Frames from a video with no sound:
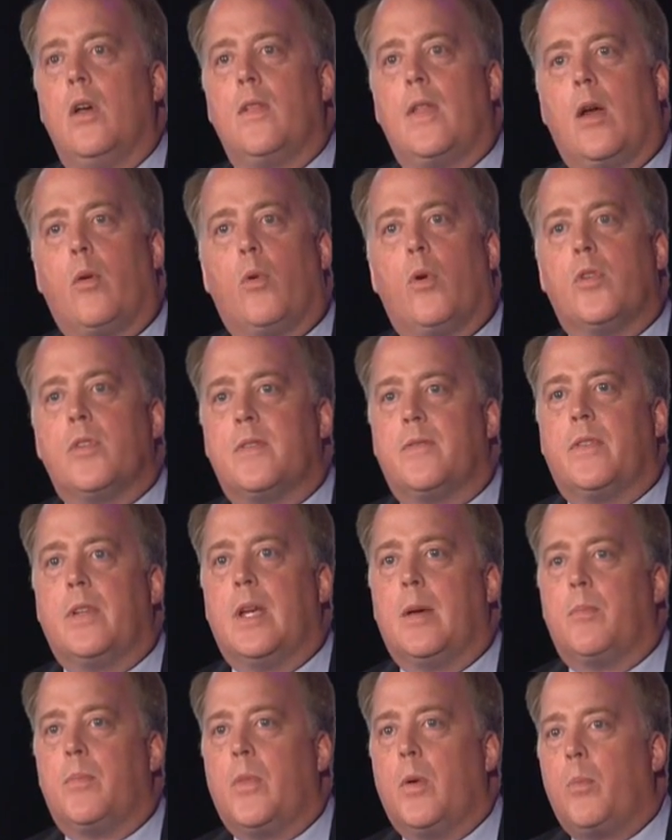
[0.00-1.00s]
That role's
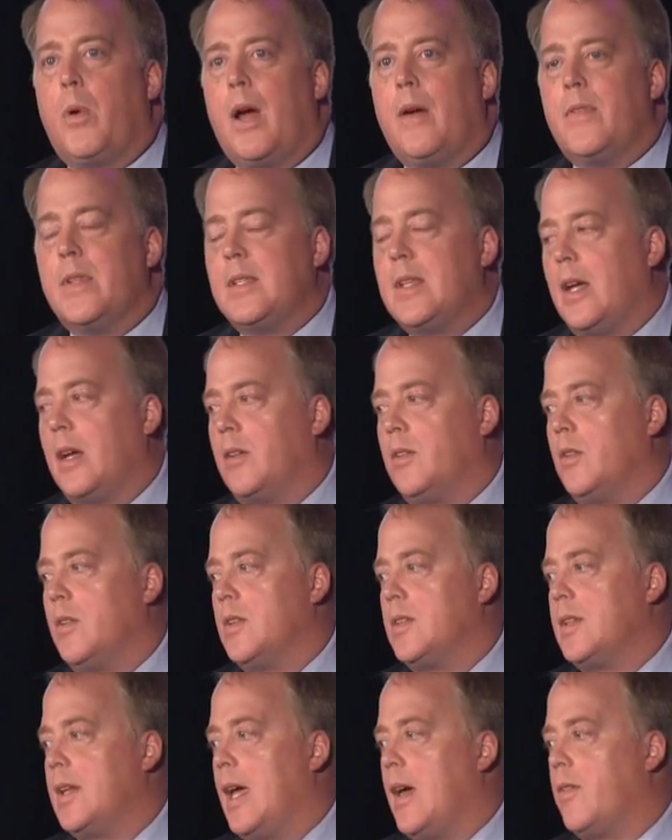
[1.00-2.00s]
flipped. The private sector
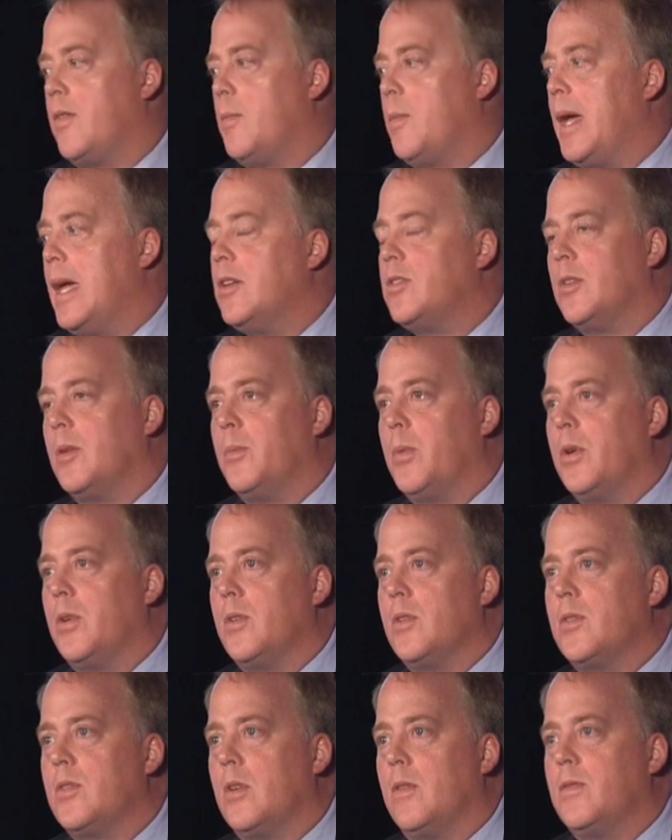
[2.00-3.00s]
is now the major
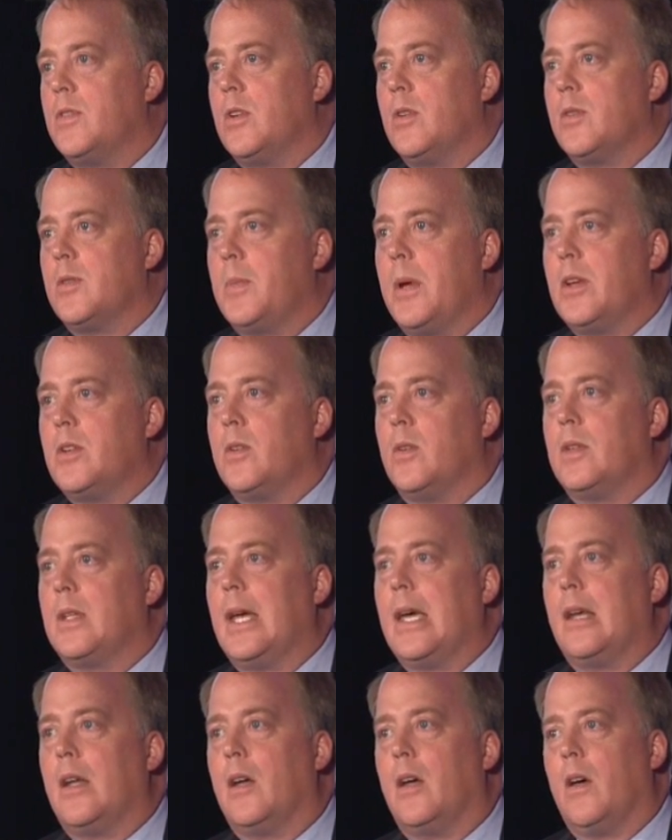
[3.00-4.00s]
producer of geospatial
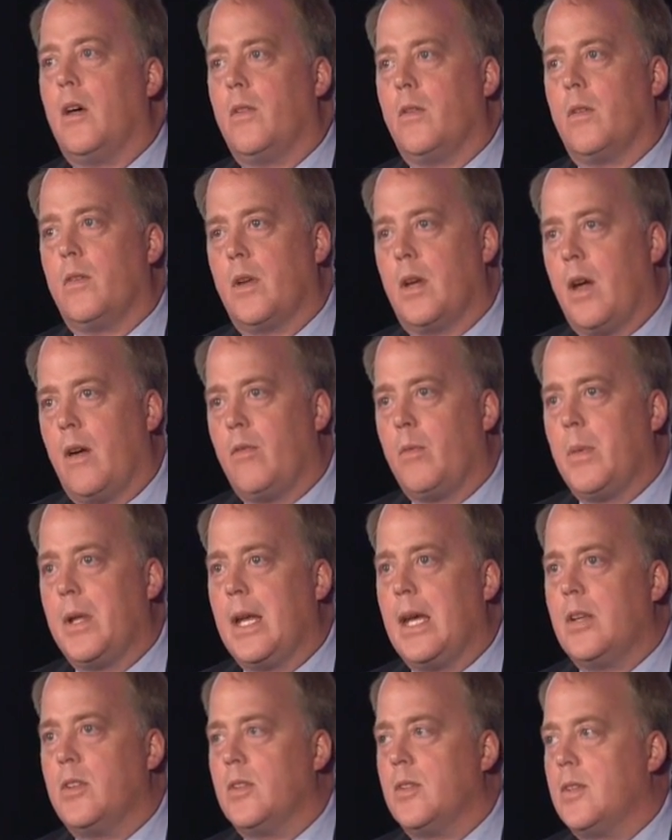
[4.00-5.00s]
data, although the
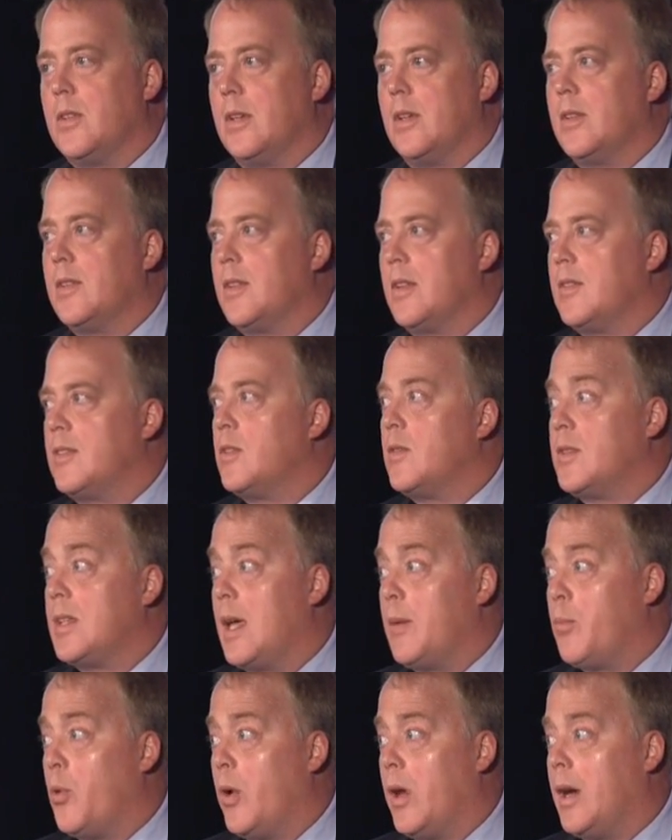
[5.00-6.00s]
government agencies, as
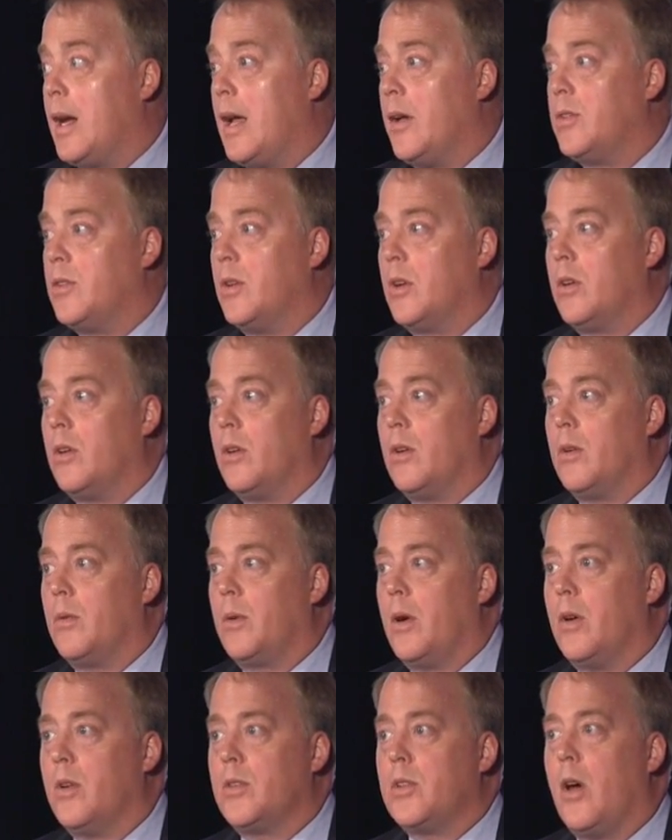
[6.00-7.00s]
Suzette pointed out during her,
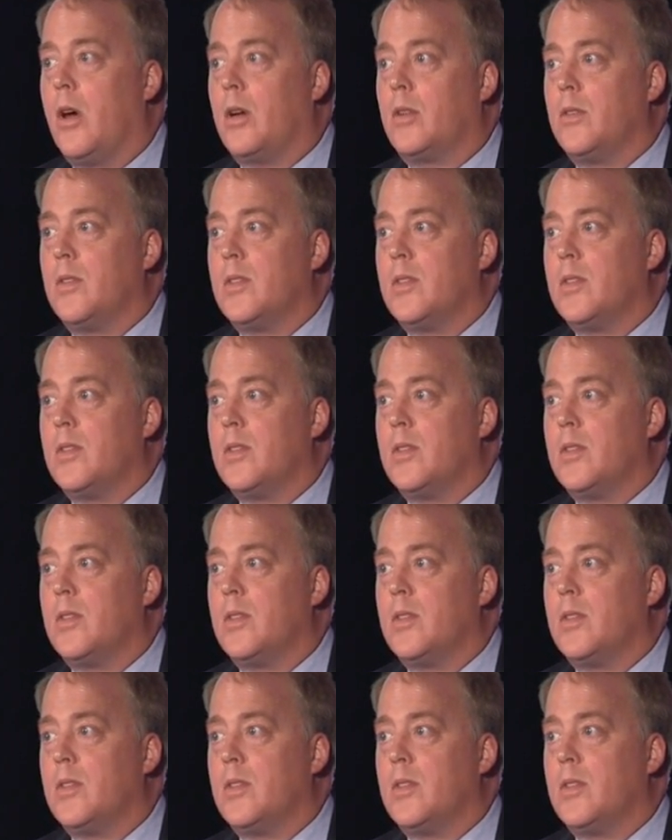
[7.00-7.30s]
her talk